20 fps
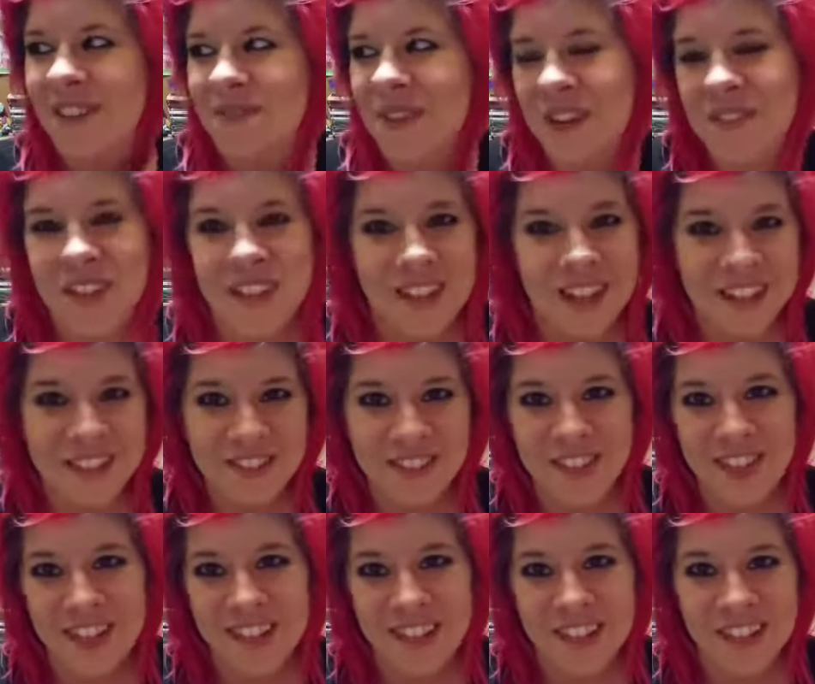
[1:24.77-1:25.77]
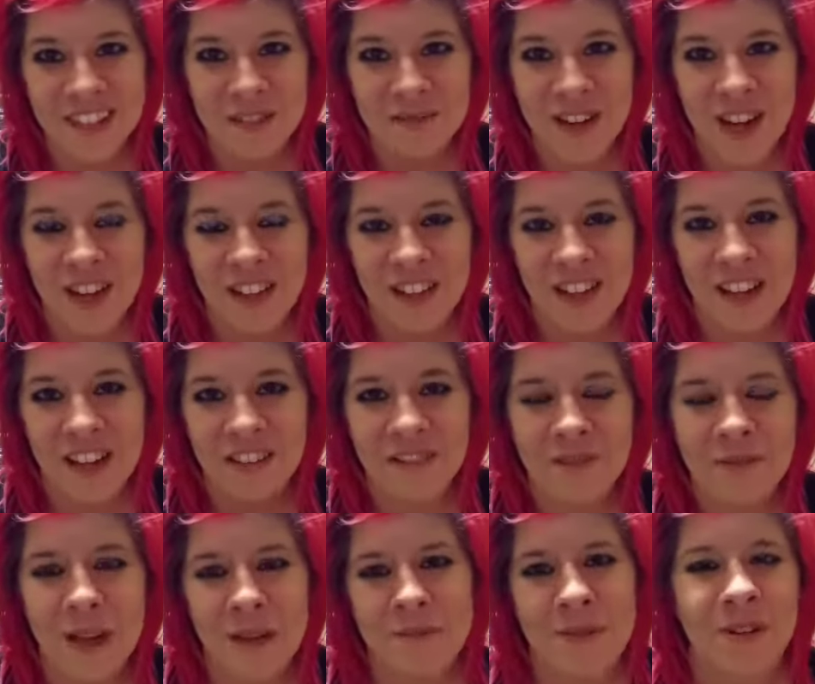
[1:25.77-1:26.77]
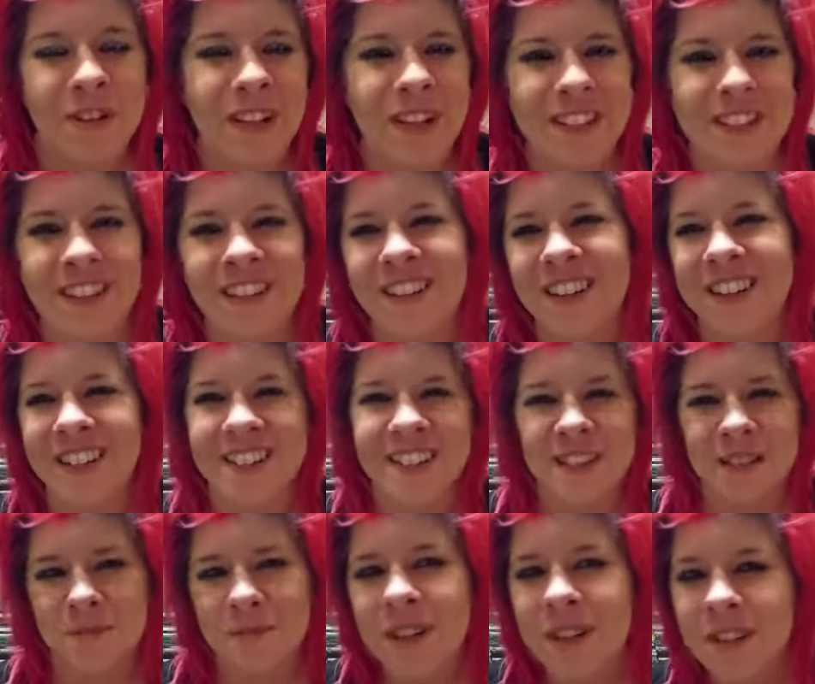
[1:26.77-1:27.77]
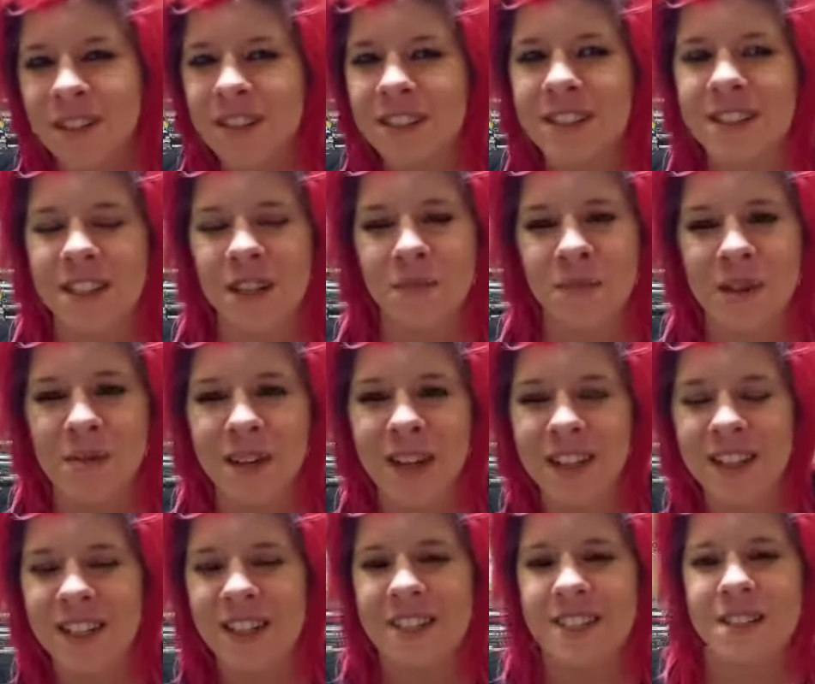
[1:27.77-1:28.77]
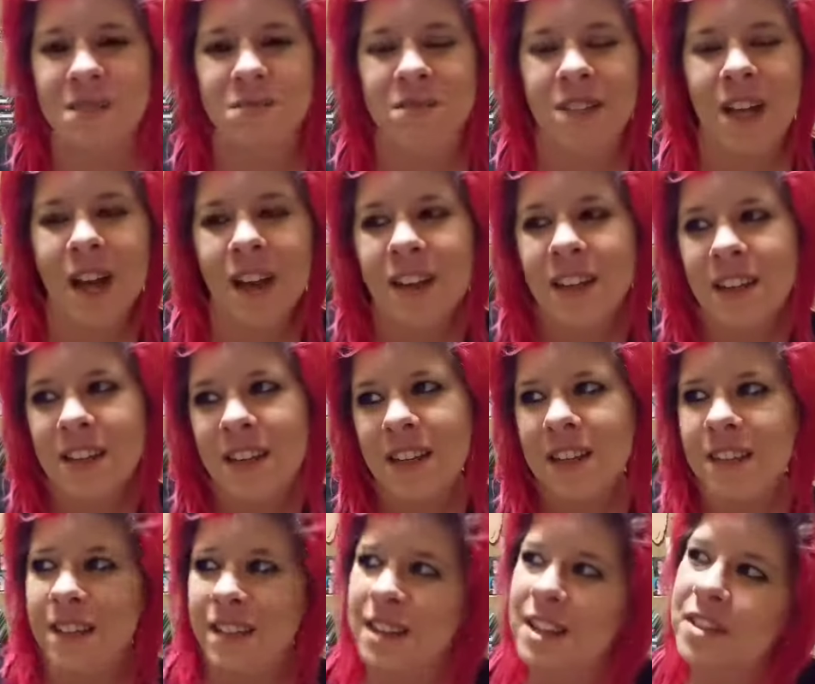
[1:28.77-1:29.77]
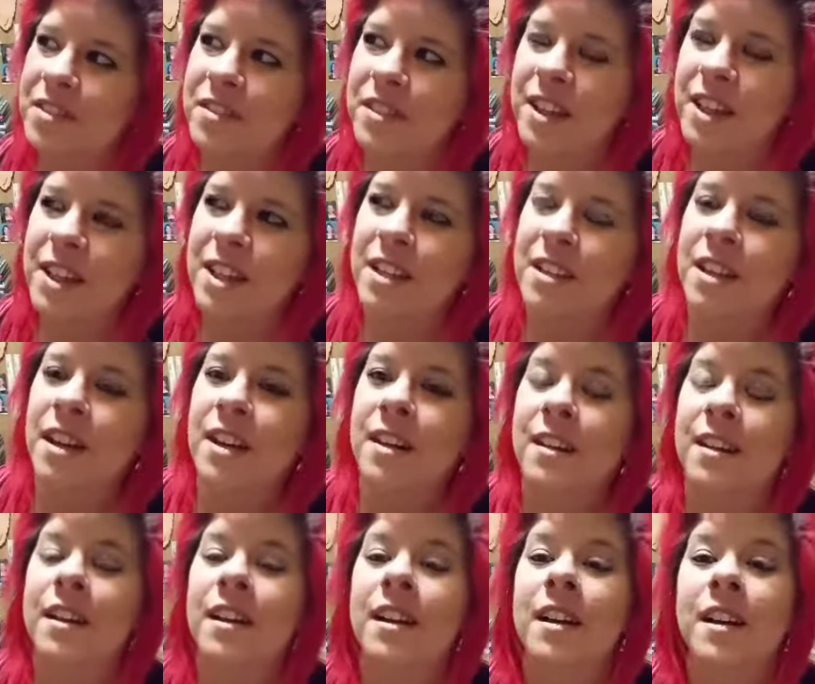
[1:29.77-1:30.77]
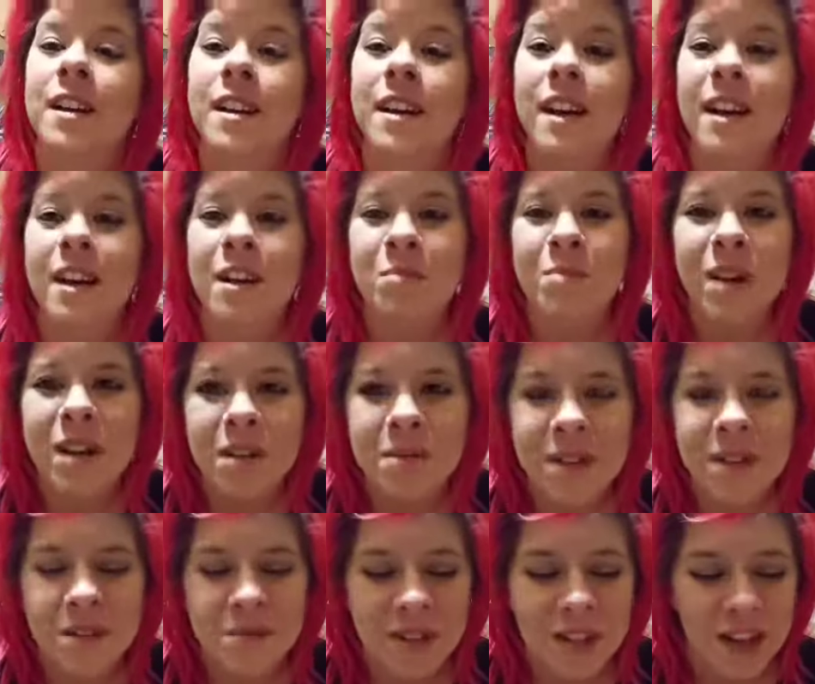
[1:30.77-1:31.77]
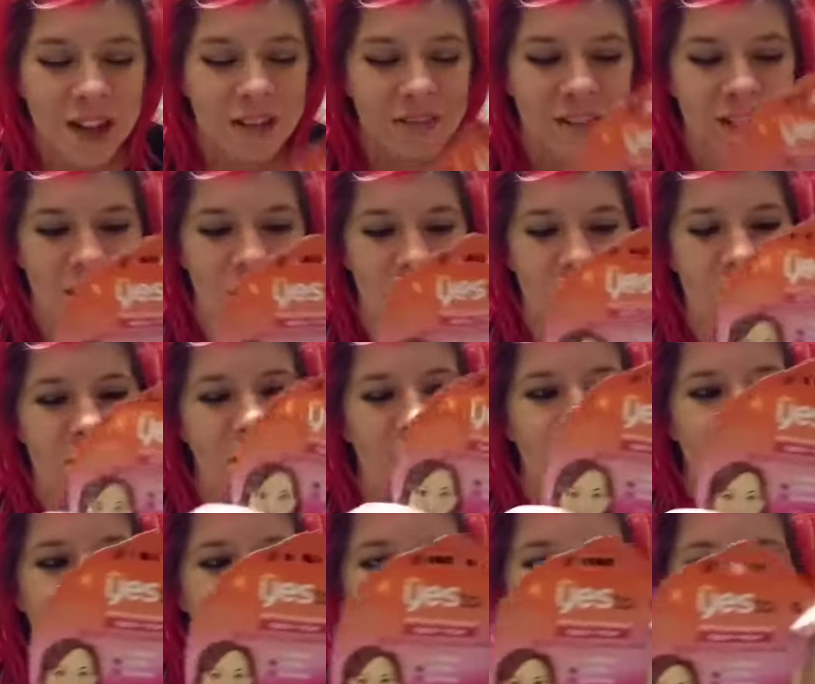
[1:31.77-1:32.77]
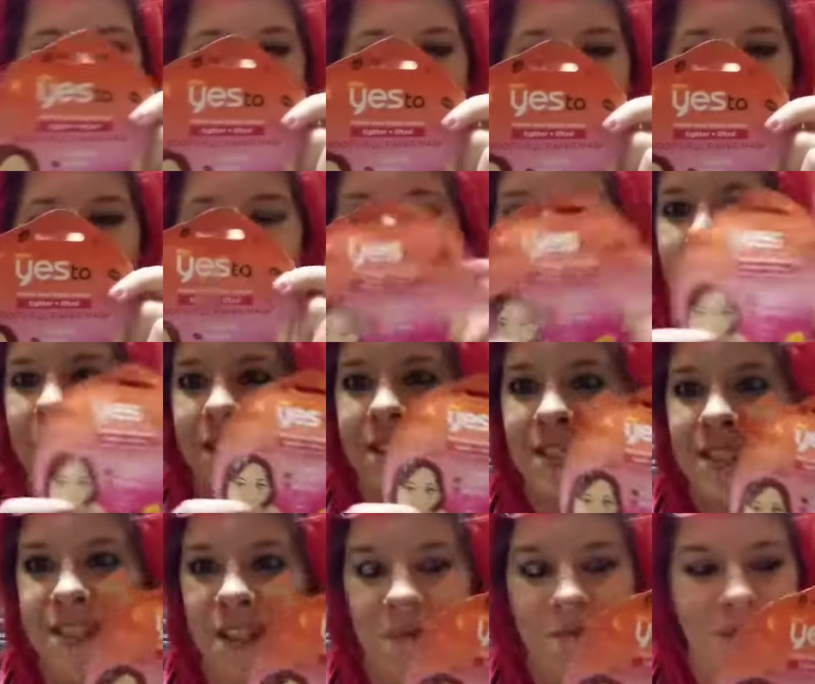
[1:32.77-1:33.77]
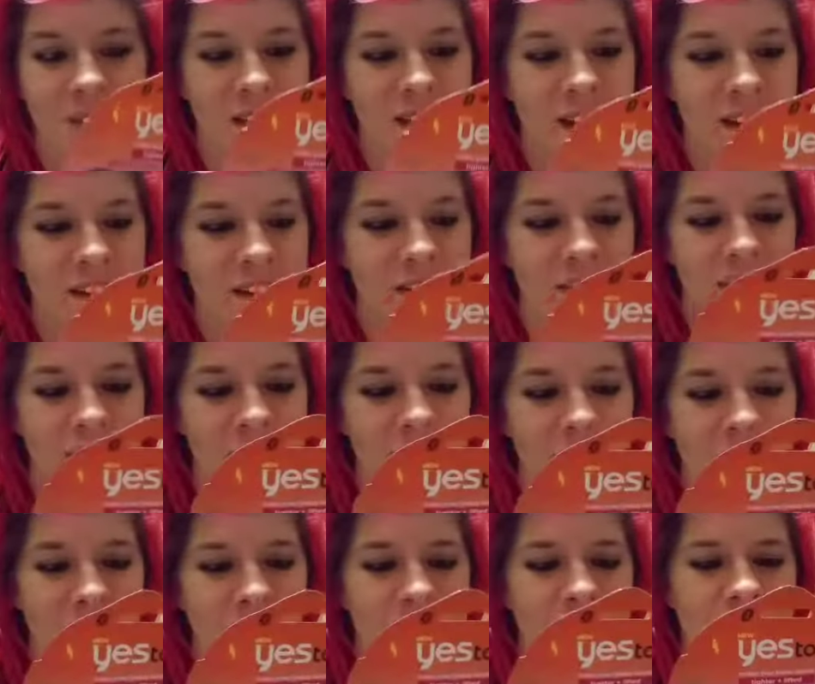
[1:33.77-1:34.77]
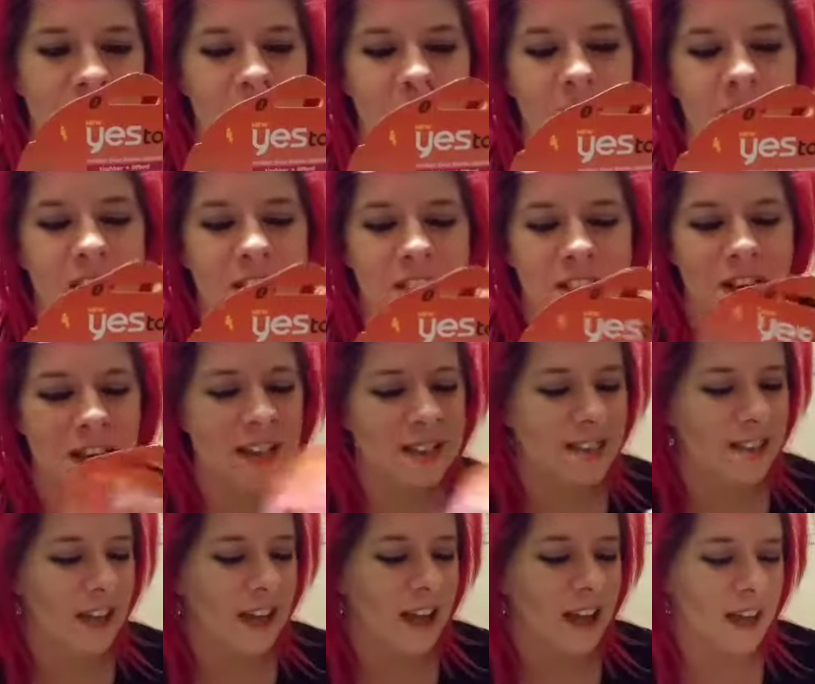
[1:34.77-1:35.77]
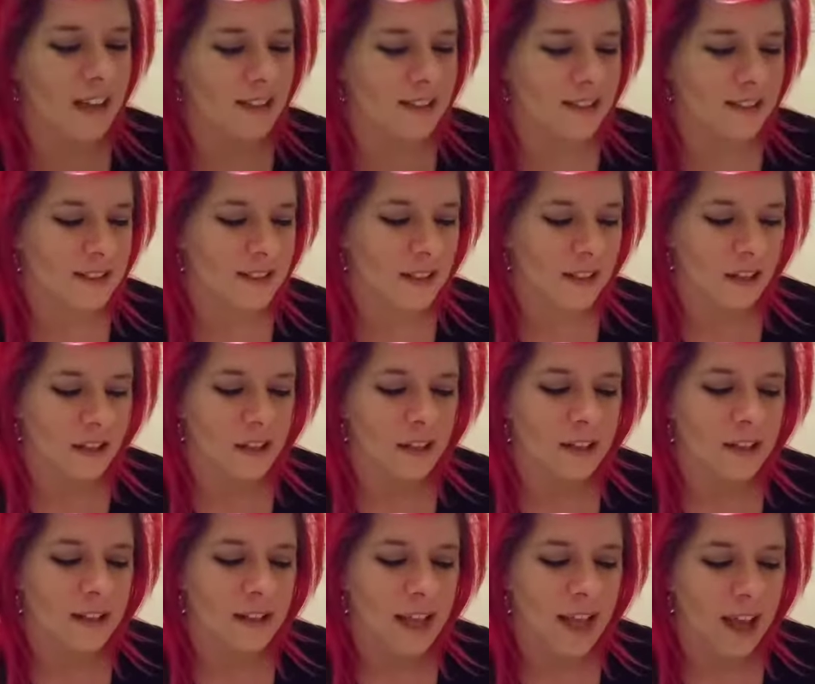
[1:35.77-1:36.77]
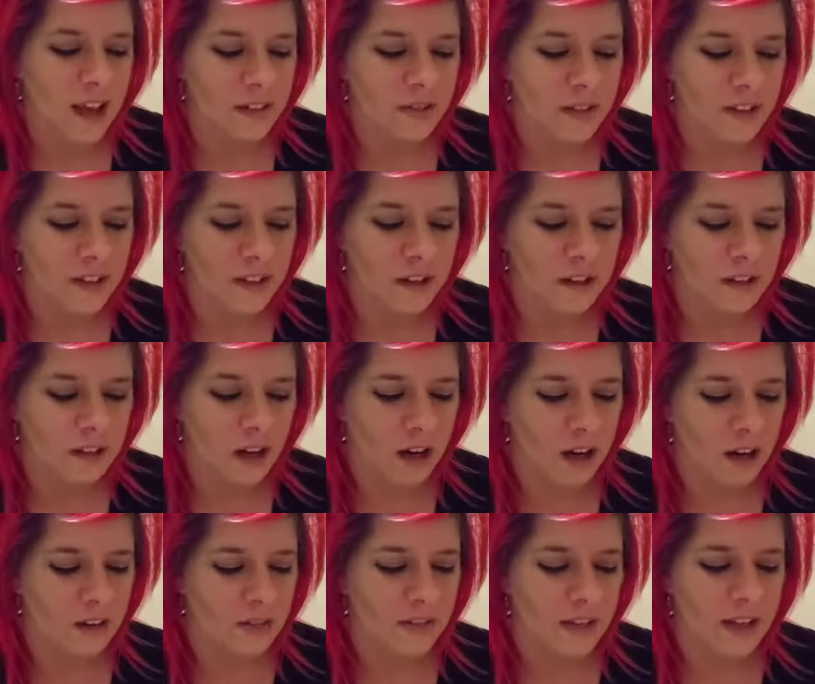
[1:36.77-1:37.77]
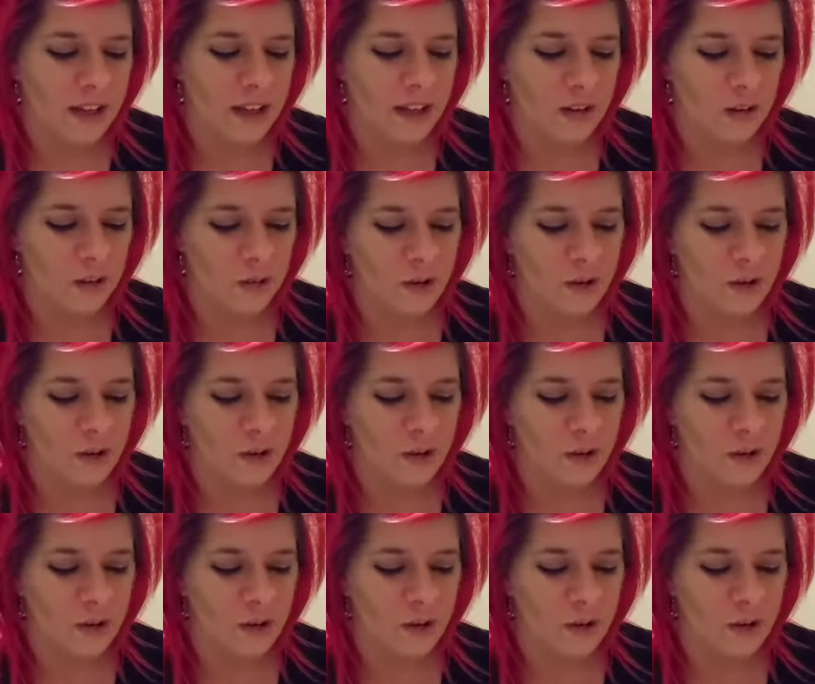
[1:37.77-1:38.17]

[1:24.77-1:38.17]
maybe that's what I need in my life. My booty's already smooth, so maybe I need some tightening and lifting. It better make me have like a big huge butt or something, I don't know. It's supposed to energize. It has caffeine, coffee, and